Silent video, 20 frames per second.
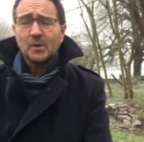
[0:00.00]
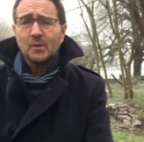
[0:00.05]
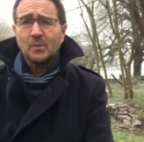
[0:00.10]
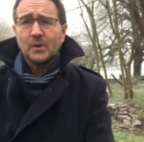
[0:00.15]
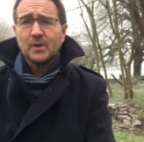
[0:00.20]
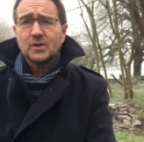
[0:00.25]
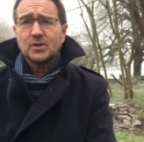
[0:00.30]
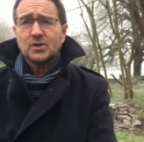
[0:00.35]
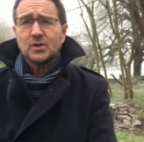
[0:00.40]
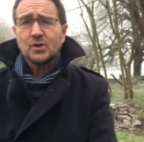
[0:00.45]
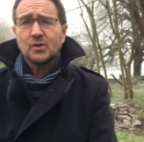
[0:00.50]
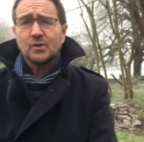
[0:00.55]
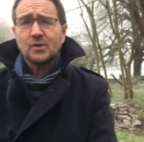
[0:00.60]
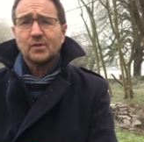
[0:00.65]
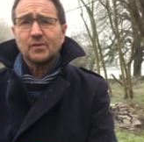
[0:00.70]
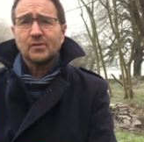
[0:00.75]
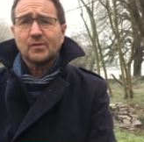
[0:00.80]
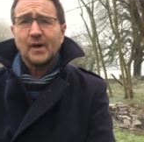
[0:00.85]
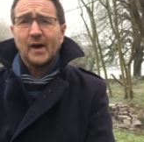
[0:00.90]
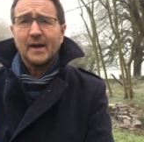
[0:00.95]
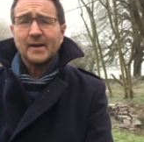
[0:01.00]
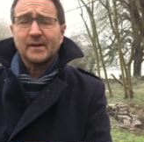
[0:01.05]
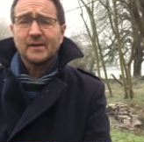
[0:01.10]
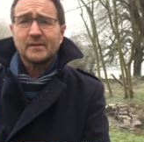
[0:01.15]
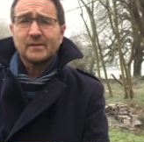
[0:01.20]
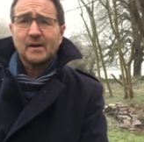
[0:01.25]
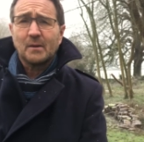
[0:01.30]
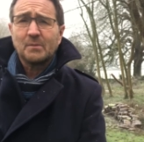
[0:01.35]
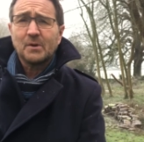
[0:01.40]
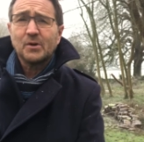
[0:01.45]
which you can find at
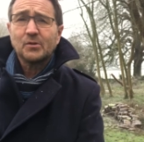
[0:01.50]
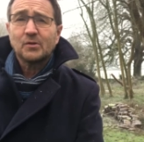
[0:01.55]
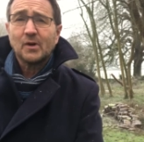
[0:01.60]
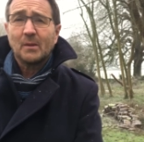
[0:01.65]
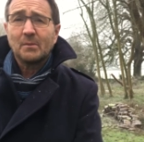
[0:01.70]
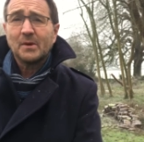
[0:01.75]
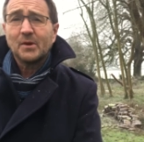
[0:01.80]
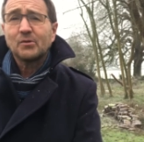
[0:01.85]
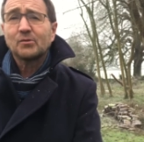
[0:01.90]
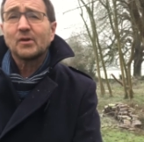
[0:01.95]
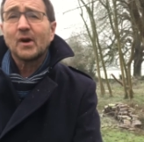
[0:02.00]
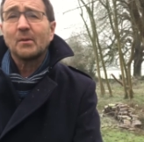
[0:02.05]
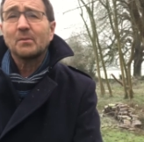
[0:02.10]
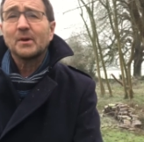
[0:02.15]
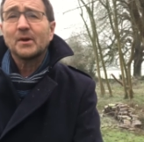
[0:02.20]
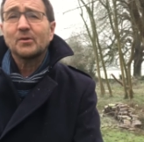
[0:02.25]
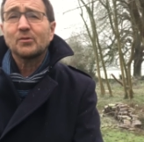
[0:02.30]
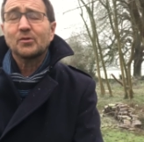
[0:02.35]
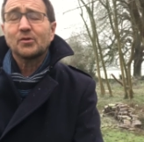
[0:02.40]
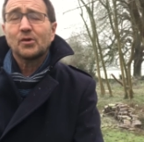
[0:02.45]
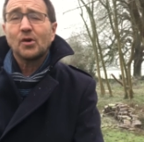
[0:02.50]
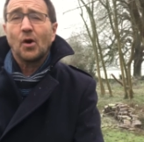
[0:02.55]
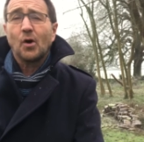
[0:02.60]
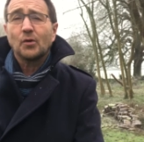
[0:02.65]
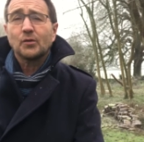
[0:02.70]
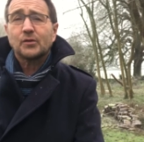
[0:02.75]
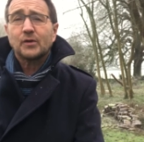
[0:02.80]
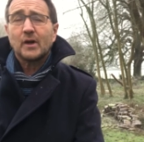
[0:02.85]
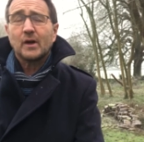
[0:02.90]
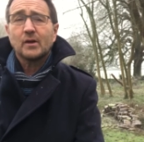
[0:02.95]

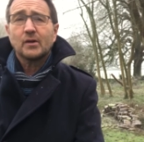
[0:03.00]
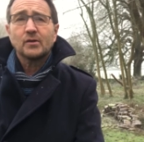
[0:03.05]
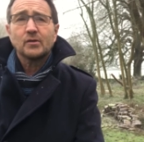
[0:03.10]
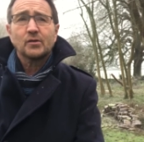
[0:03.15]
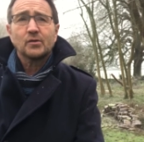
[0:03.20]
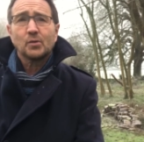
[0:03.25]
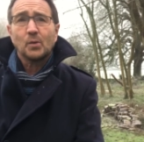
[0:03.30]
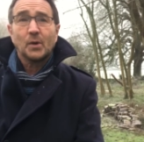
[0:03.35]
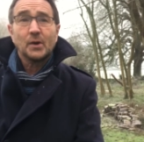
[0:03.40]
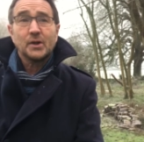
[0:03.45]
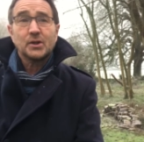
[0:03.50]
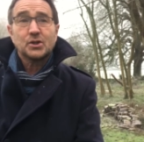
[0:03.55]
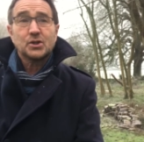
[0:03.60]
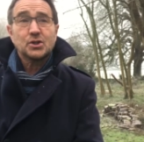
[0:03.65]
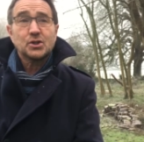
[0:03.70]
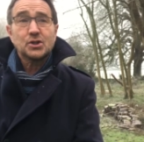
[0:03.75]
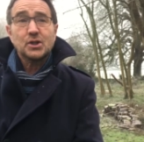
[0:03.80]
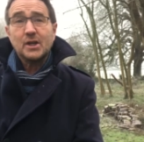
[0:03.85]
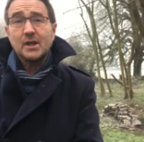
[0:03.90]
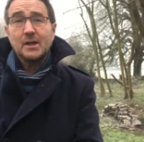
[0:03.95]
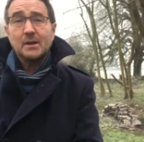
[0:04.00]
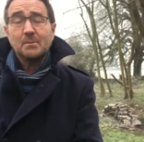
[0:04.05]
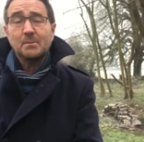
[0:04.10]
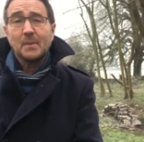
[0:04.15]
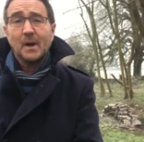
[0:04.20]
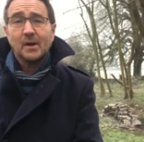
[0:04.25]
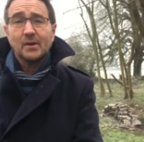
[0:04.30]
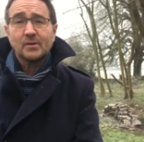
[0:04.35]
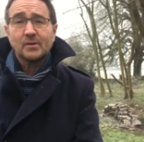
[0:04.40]
www.swanageteam.com.